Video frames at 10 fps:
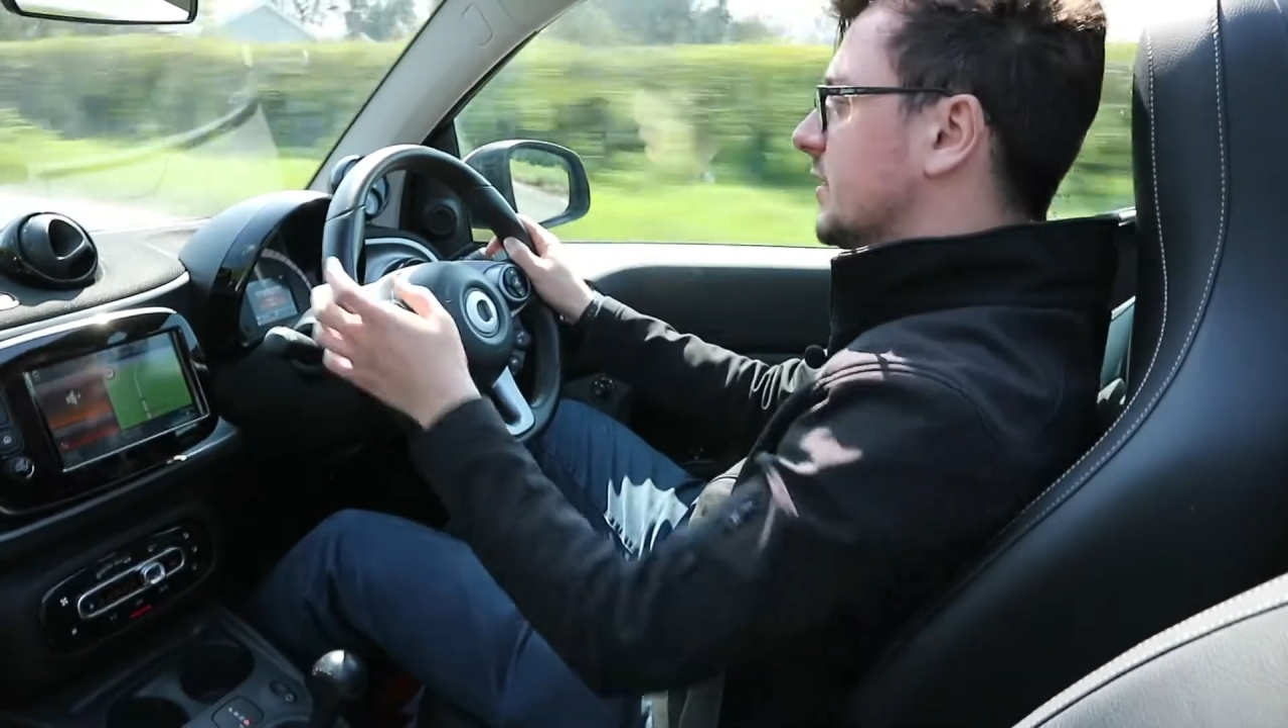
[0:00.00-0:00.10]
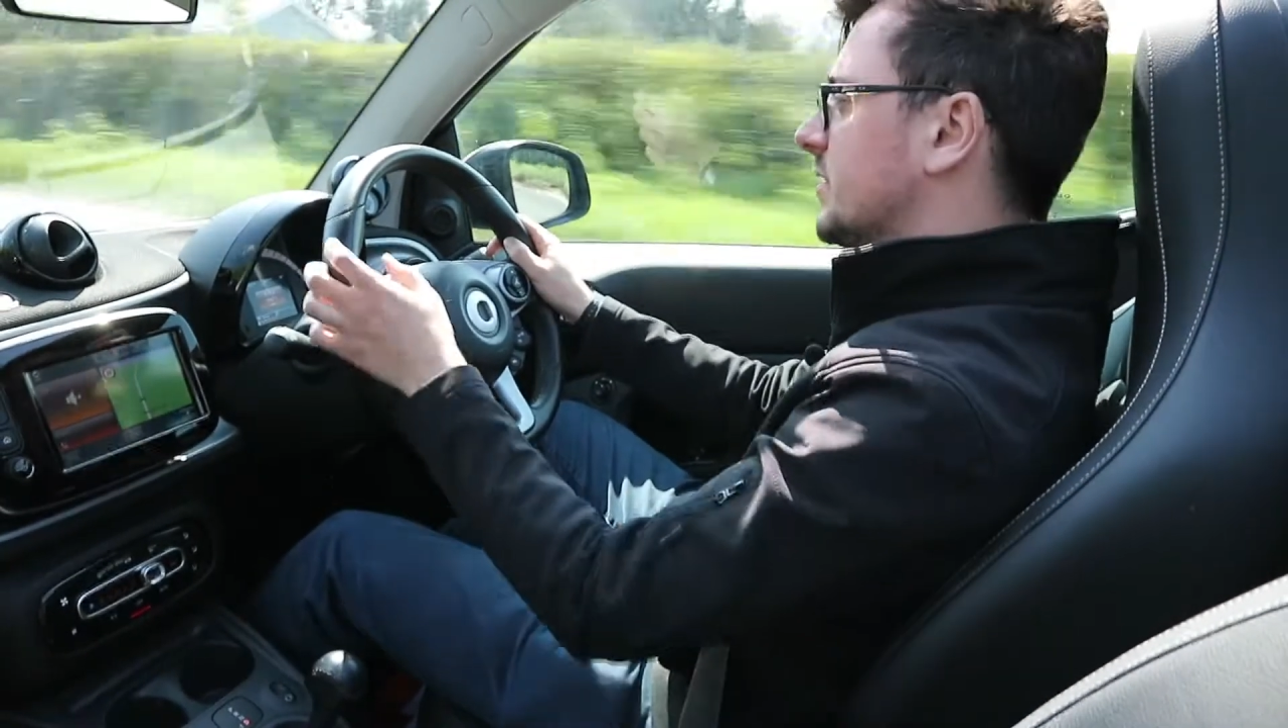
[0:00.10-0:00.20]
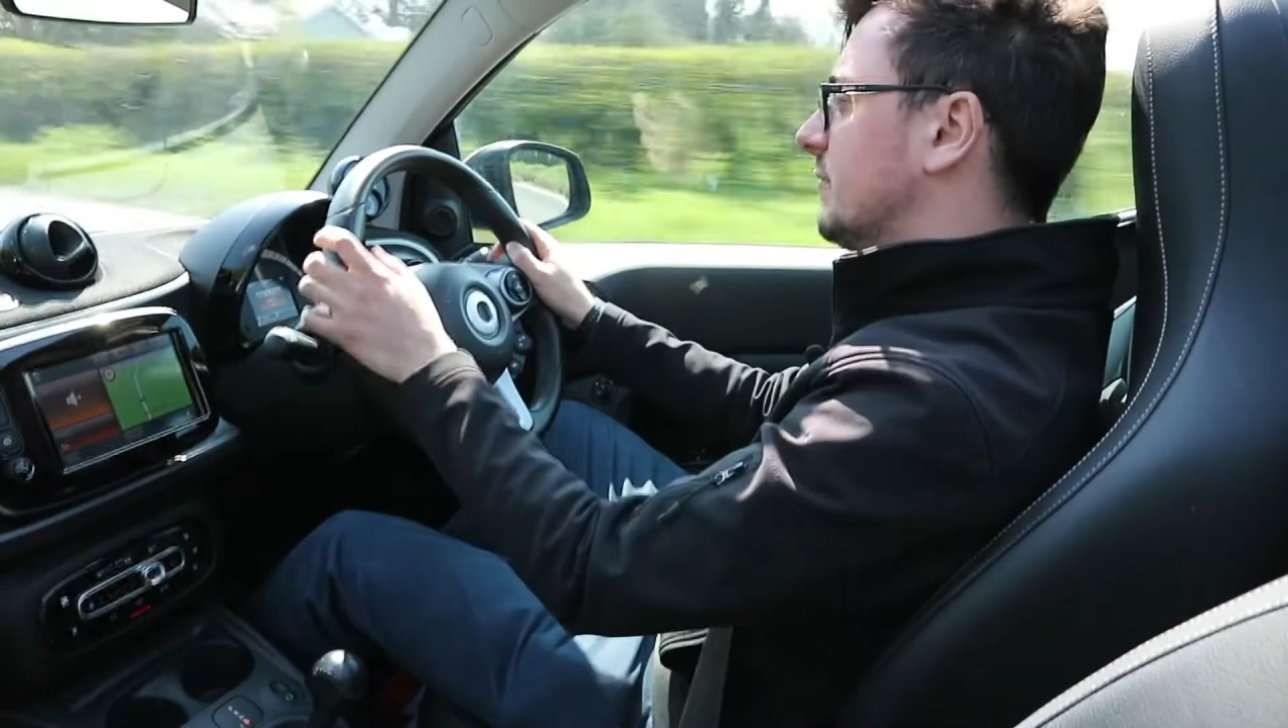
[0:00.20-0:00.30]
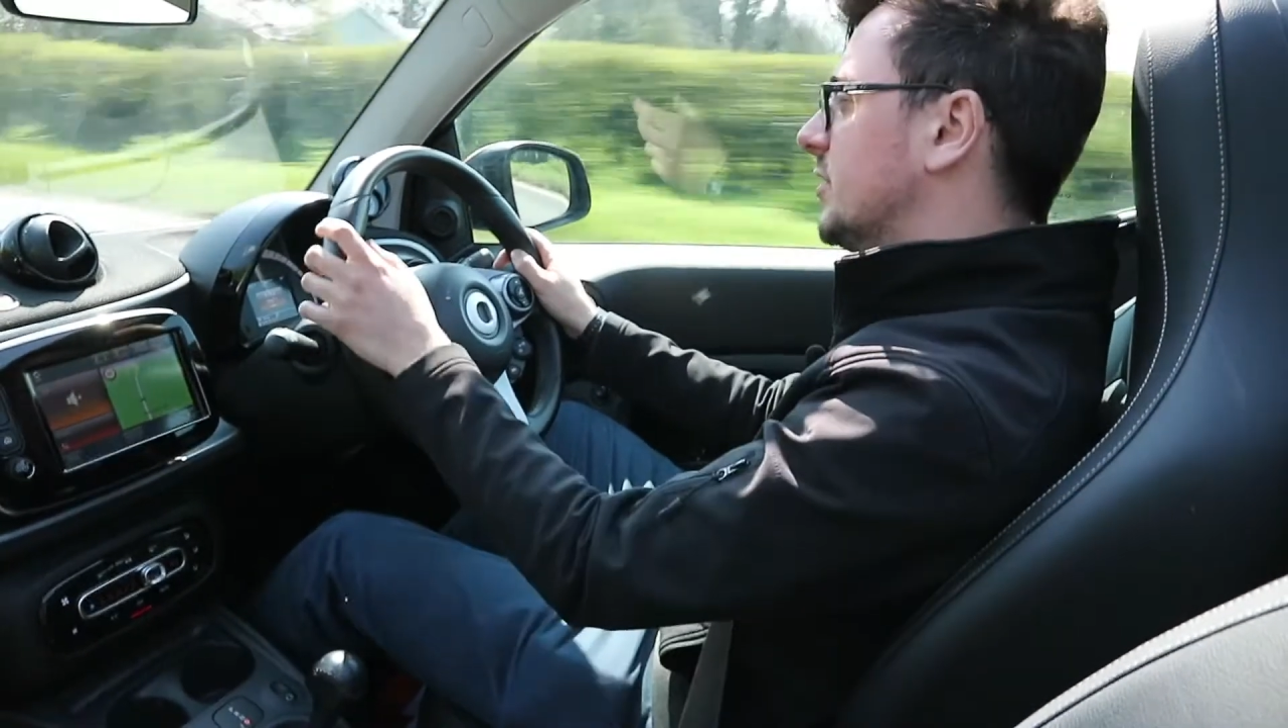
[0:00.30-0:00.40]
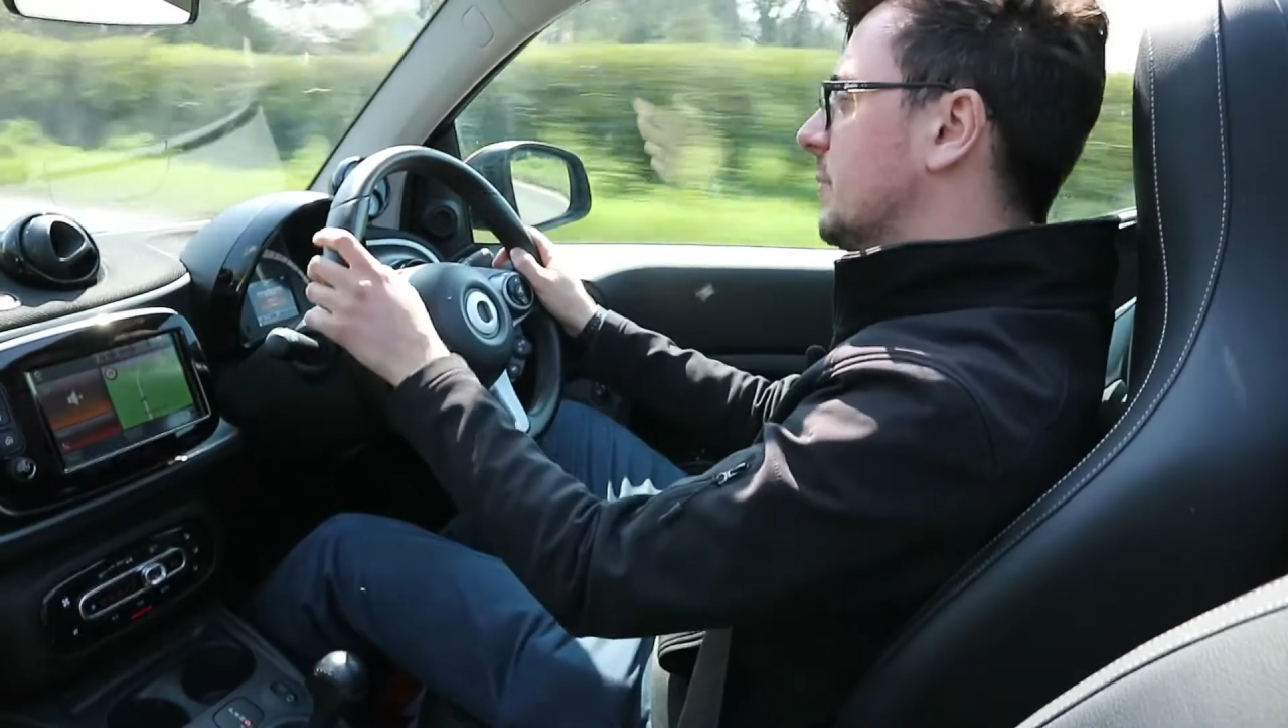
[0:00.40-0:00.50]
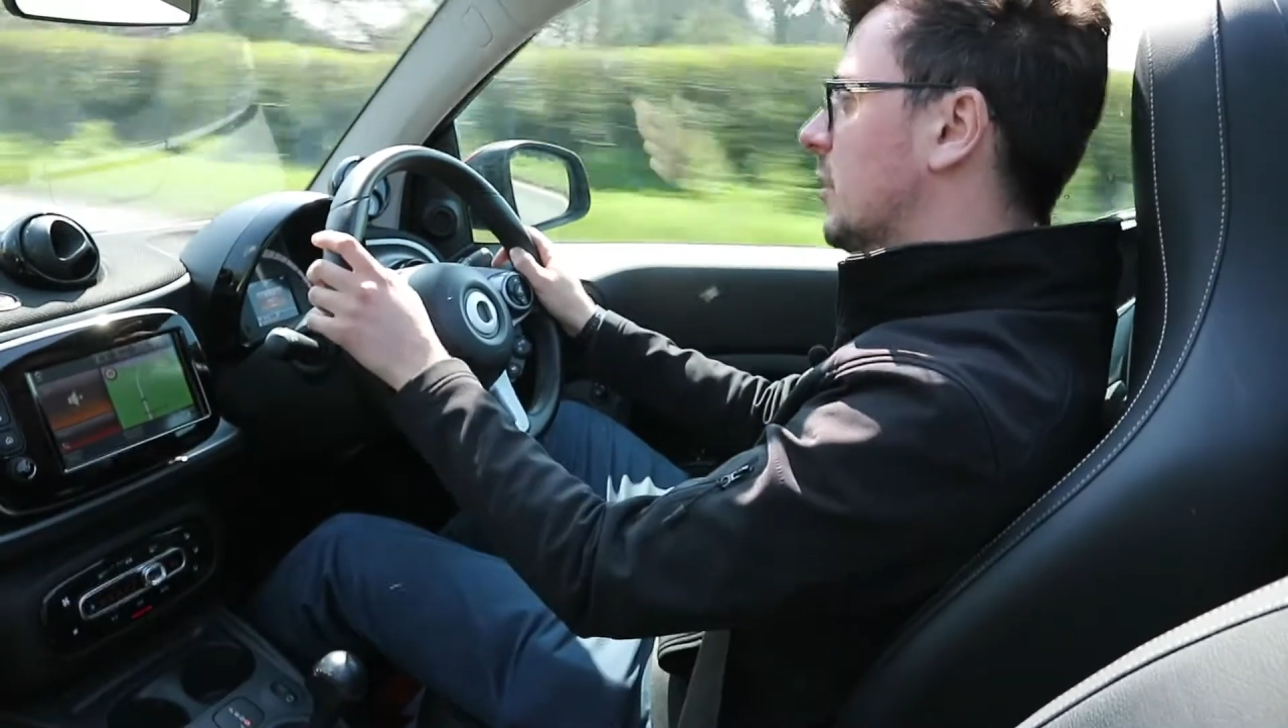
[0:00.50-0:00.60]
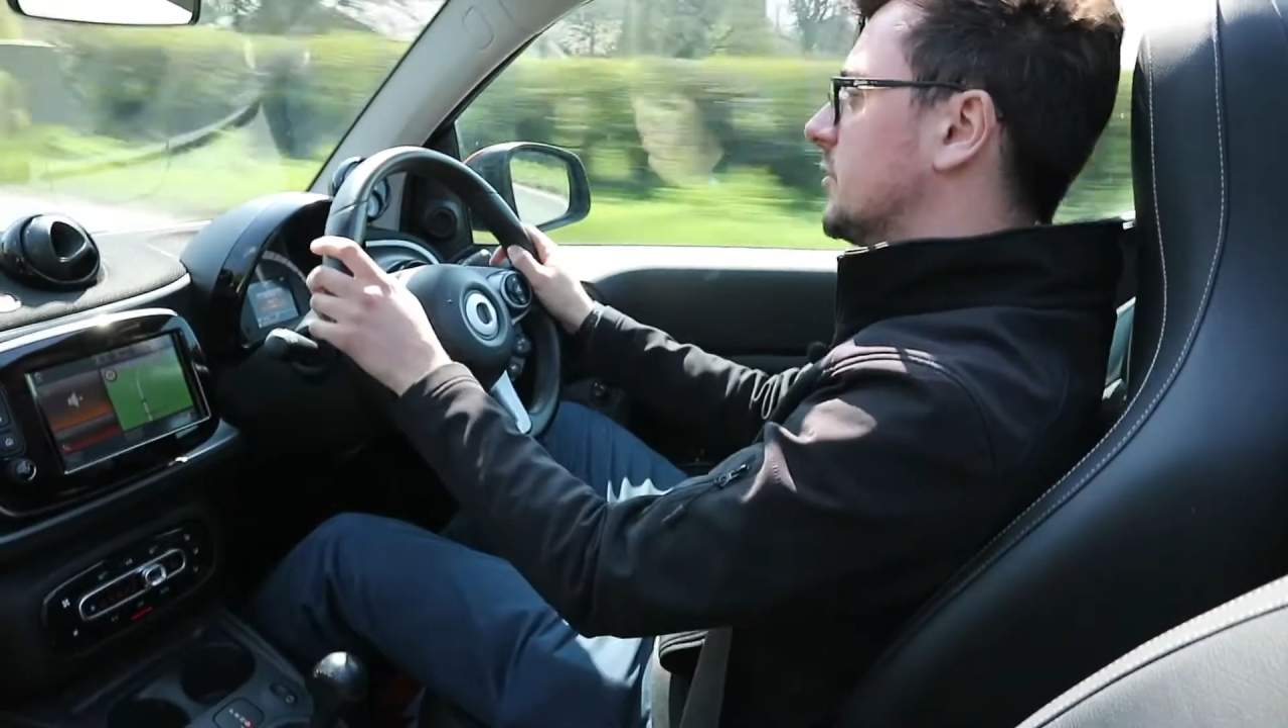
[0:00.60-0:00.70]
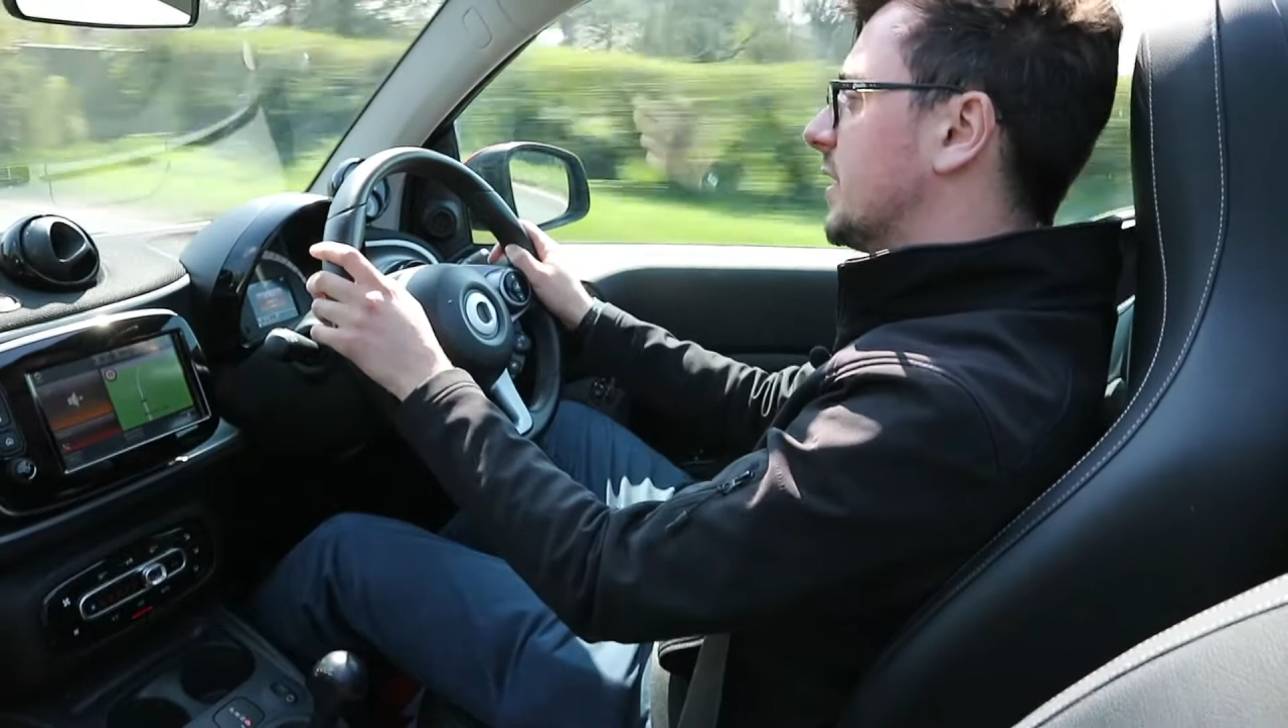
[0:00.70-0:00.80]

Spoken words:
at 70 miles